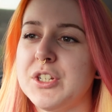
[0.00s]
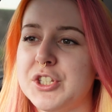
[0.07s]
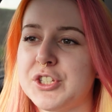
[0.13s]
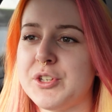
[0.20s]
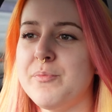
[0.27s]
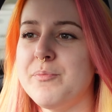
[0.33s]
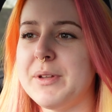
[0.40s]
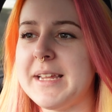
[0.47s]

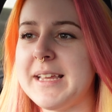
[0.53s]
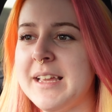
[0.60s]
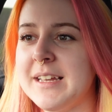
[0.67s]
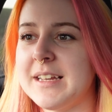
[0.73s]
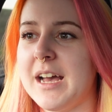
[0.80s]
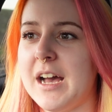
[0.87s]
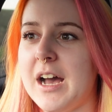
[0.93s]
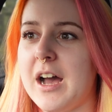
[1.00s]

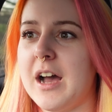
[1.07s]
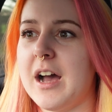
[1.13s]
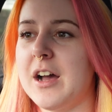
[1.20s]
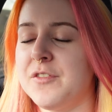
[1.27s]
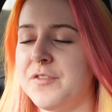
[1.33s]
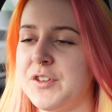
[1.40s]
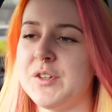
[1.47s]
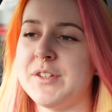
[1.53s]
somebody
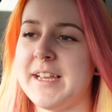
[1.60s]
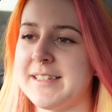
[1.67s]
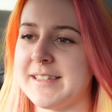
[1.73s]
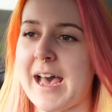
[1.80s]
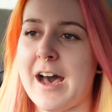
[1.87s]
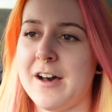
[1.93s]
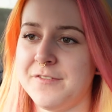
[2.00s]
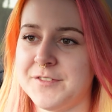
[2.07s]
a few days
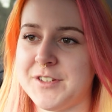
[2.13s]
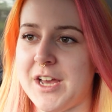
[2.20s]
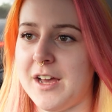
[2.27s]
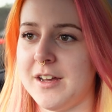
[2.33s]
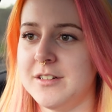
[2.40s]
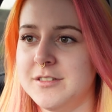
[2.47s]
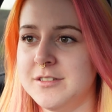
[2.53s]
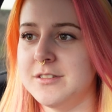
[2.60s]

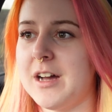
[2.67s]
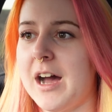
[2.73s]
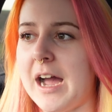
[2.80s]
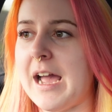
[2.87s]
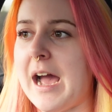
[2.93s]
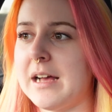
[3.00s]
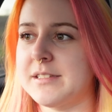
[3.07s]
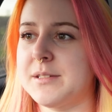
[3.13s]
after
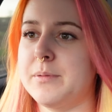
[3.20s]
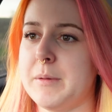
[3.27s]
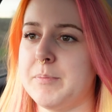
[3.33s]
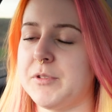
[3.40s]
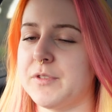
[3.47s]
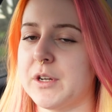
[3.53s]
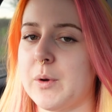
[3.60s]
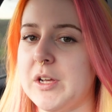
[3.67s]
I asked
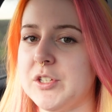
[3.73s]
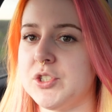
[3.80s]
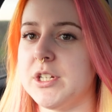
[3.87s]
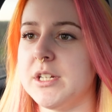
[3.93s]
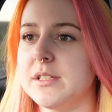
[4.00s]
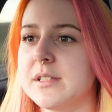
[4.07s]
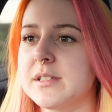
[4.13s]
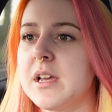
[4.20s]
people for
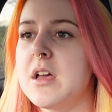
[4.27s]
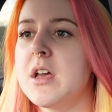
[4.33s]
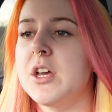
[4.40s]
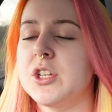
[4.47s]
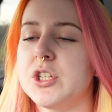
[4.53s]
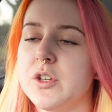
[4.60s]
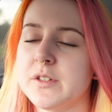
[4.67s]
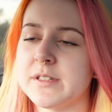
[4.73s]
questions
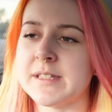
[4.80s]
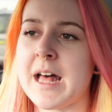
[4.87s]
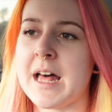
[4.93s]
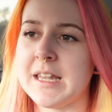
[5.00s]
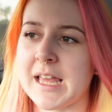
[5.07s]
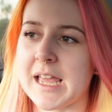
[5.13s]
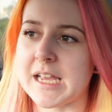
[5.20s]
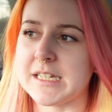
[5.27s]
used
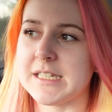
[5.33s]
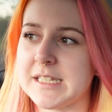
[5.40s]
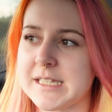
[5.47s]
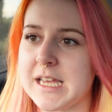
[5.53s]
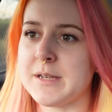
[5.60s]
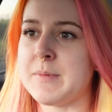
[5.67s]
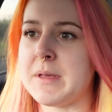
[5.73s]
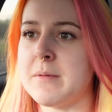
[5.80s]
that link to
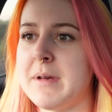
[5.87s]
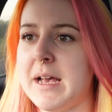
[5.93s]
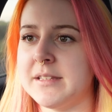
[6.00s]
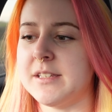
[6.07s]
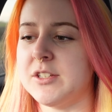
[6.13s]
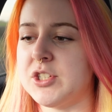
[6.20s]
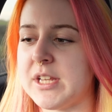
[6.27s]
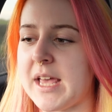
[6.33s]
send me a
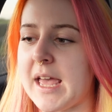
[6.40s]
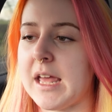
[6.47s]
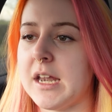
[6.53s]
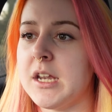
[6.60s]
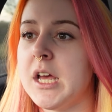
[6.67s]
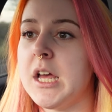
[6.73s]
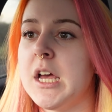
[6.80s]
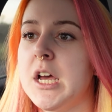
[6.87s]
message
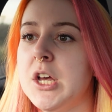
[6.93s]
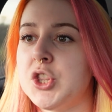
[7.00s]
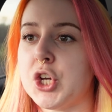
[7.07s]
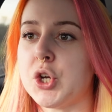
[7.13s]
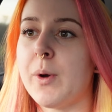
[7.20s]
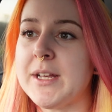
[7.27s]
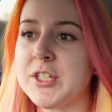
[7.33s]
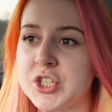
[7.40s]
saying,
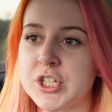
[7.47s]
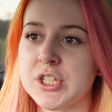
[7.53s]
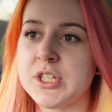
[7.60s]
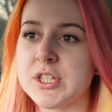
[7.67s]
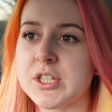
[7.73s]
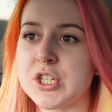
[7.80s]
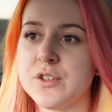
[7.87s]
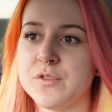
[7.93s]
the
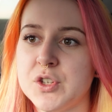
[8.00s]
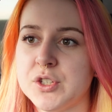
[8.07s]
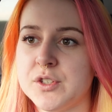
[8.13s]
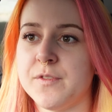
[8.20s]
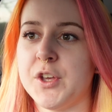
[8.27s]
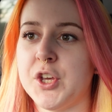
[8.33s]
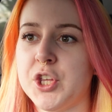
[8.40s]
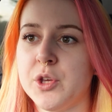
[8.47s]
questions that you've
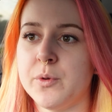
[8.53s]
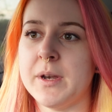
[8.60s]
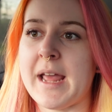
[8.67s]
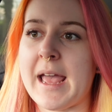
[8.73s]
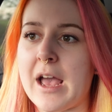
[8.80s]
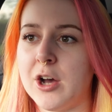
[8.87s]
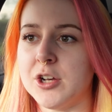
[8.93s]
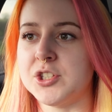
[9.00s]
used for your
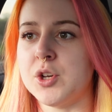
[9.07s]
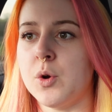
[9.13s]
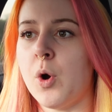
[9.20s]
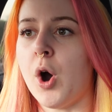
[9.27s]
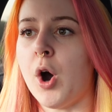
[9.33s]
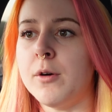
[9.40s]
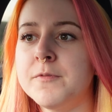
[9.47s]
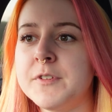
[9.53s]
Q&A are
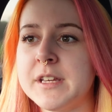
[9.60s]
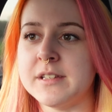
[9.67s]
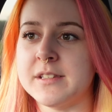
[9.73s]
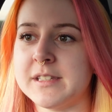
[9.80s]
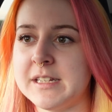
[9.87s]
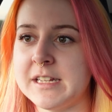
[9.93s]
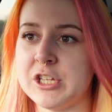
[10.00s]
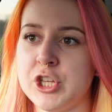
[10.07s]
so
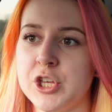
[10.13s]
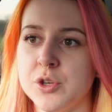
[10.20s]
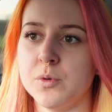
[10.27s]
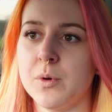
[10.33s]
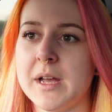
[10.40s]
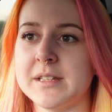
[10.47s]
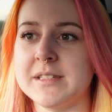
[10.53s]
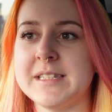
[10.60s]
obviously
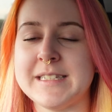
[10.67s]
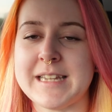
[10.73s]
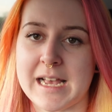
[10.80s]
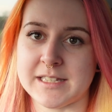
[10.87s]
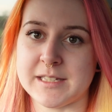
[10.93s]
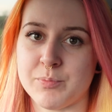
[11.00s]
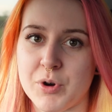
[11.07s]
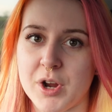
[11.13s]
you, it's
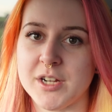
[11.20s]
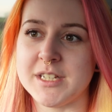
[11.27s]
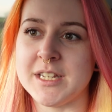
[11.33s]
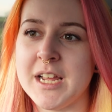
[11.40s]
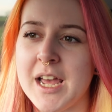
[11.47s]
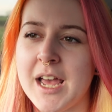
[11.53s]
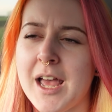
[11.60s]
desperate.